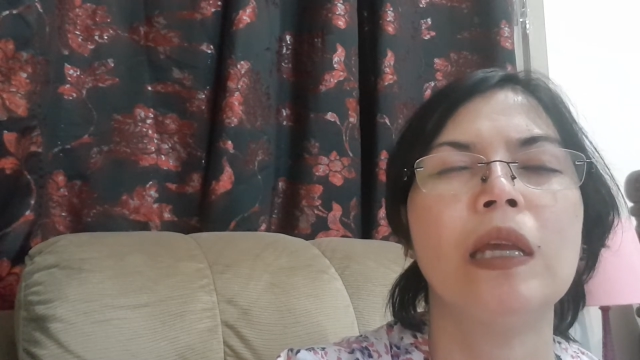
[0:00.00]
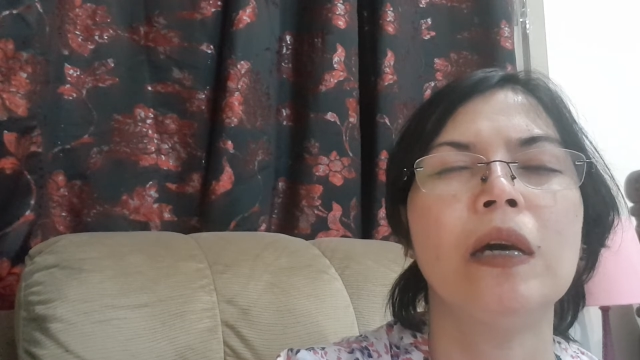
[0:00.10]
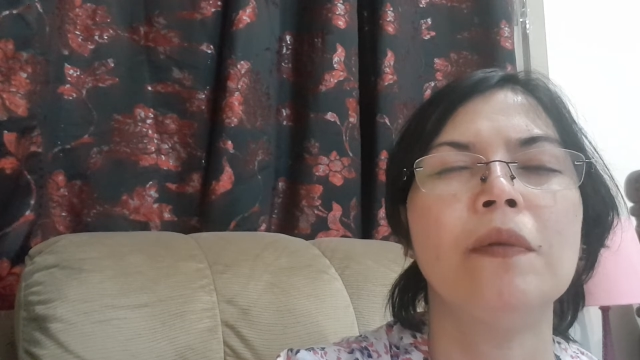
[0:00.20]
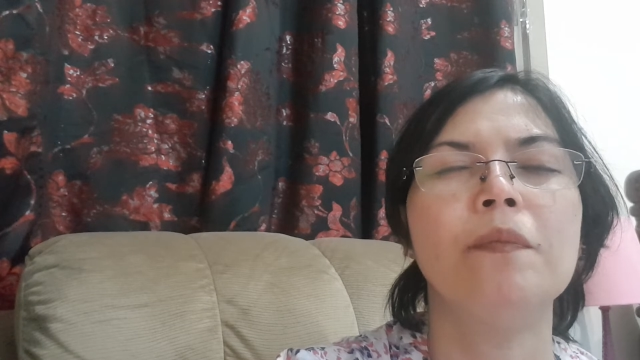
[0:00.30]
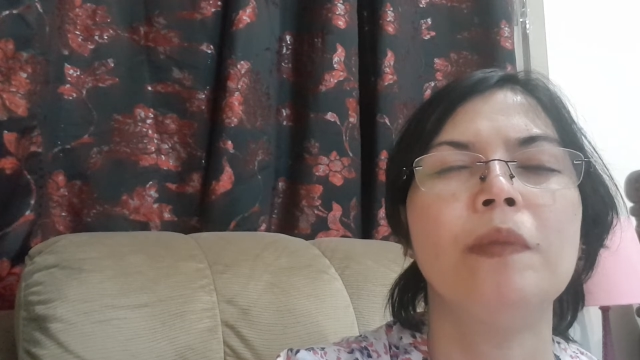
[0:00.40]

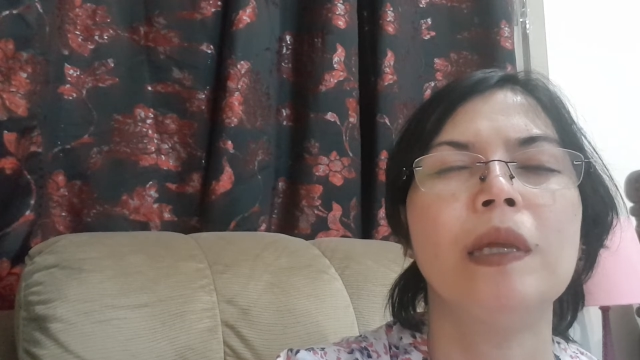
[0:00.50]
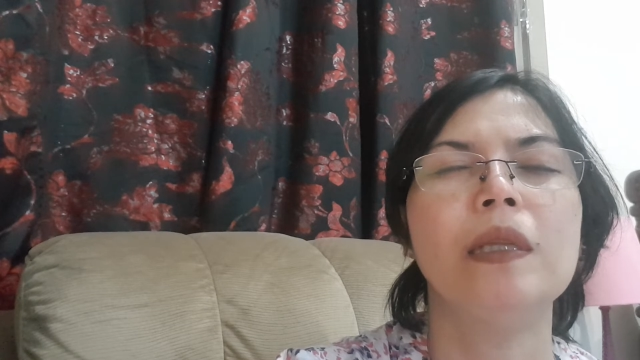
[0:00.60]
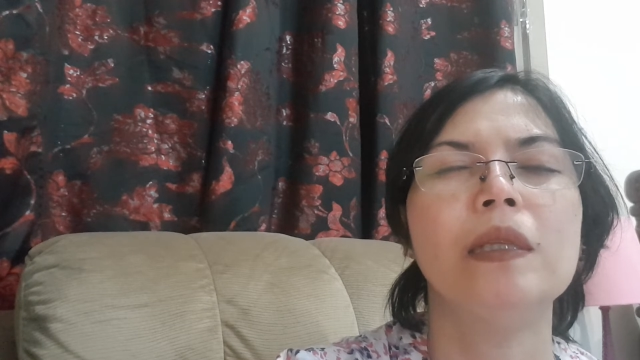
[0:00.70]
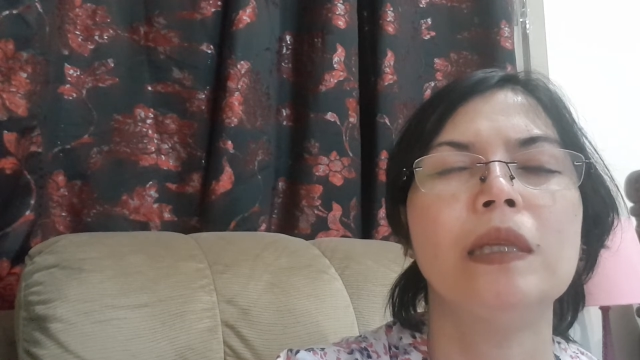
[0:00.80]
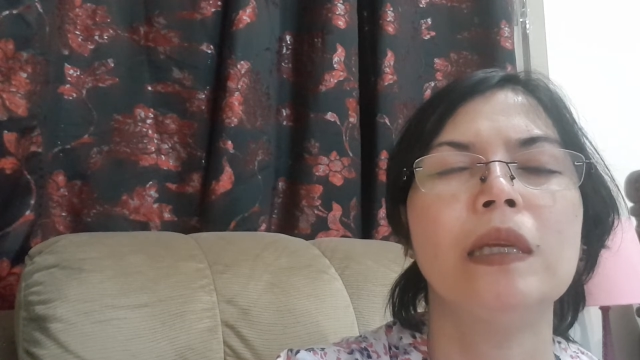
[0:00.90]
of
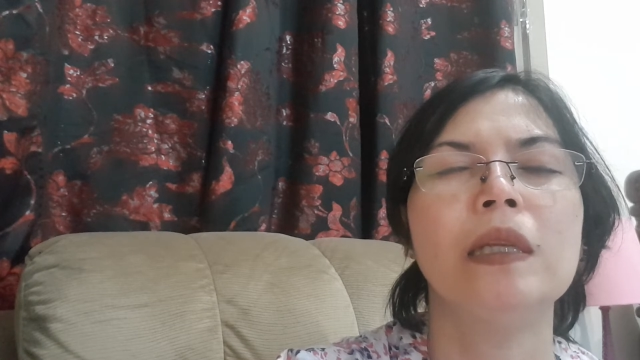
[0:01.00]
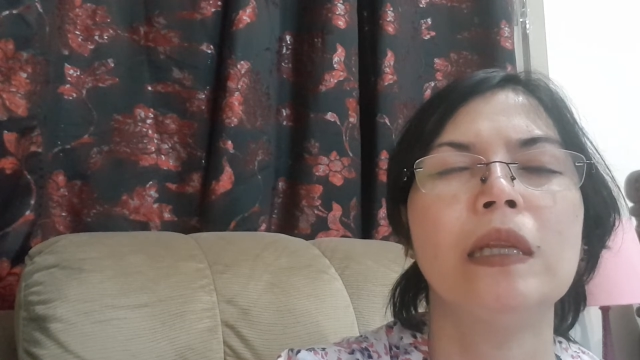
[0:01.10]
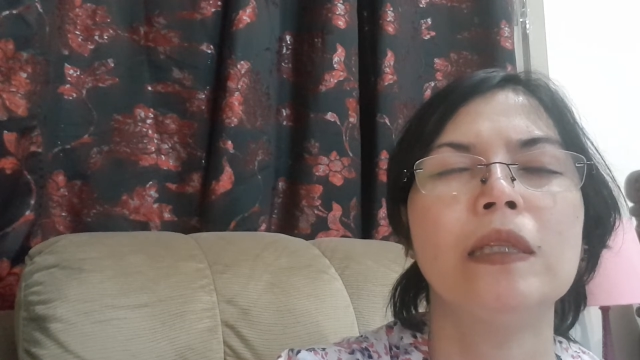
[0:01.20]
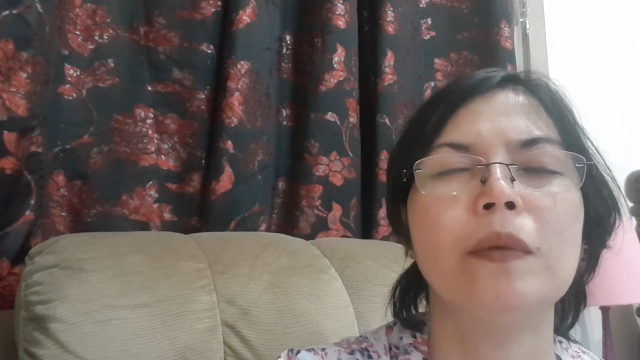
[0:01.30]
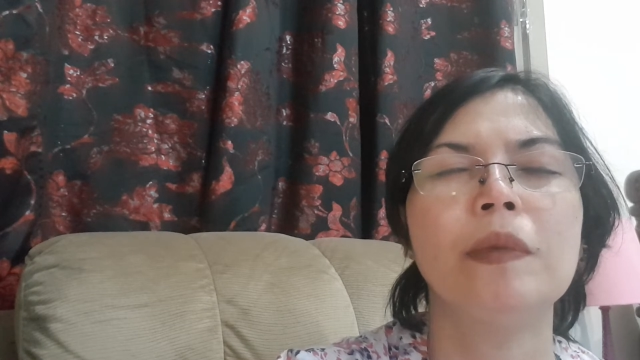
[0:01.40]
medicine
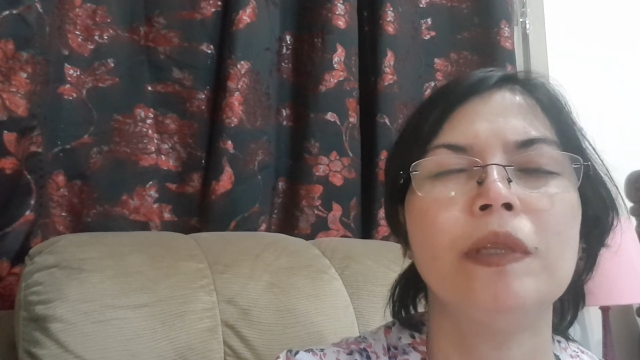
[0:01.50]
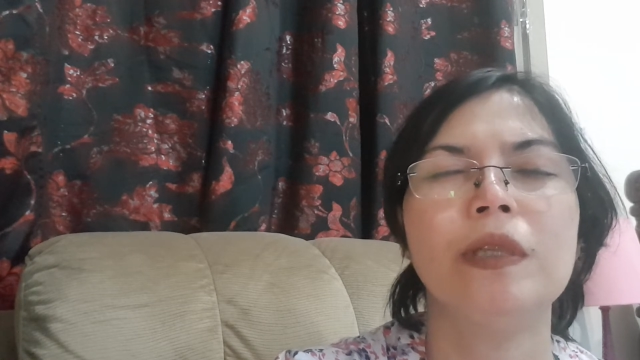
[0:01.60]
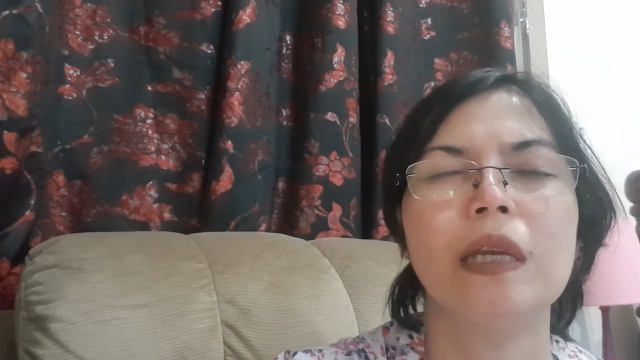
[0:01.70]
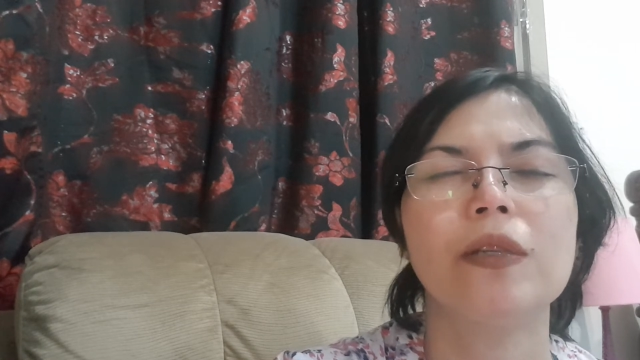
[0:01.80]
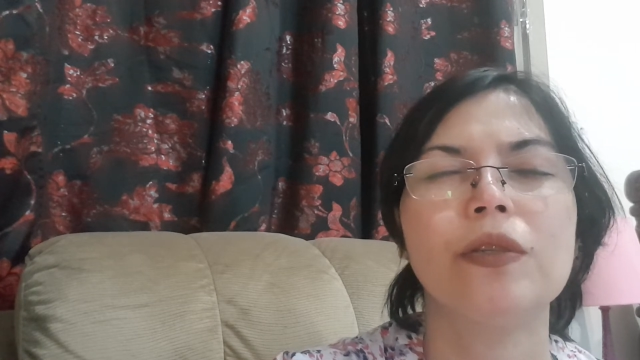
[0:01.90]
and some
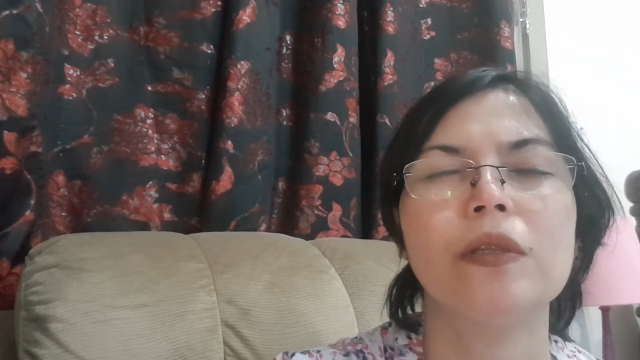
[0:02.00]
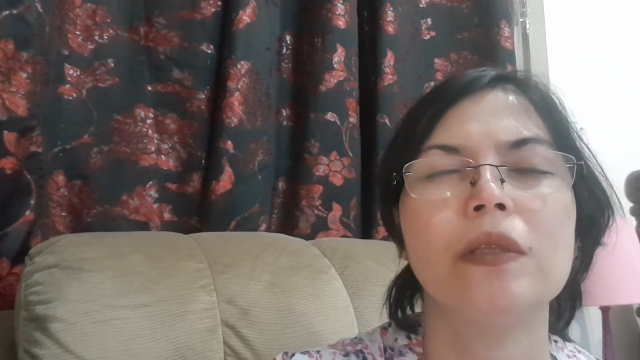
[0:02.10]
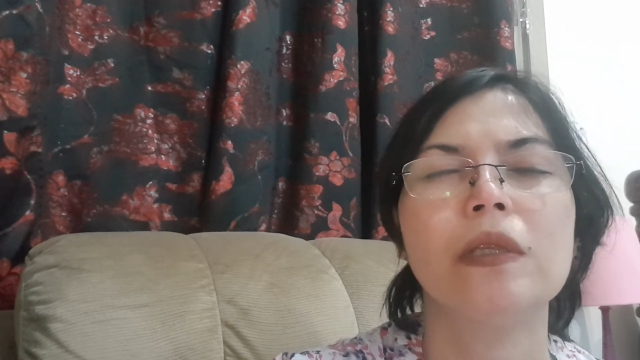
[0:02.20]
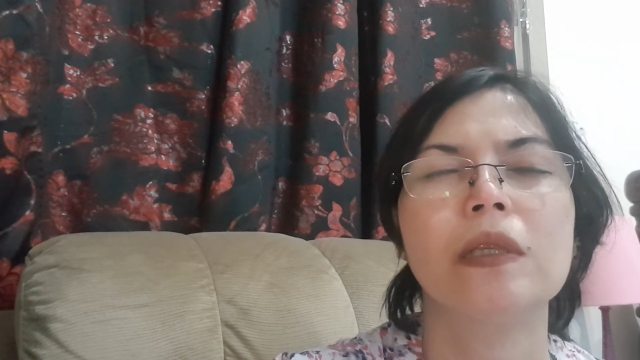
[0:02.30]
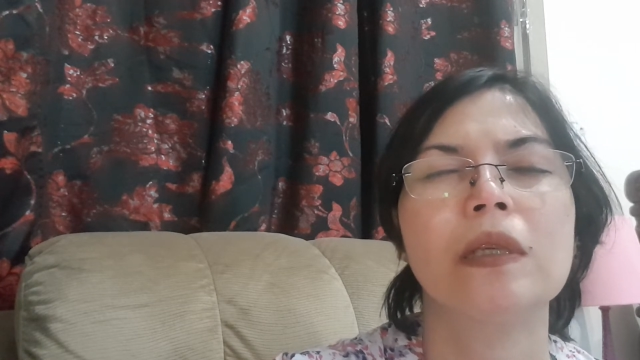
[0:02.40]

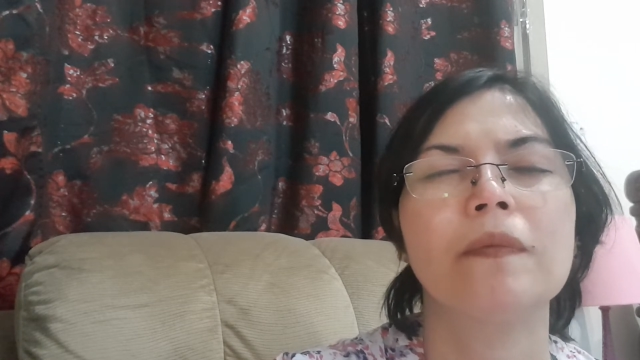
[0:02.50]
injections.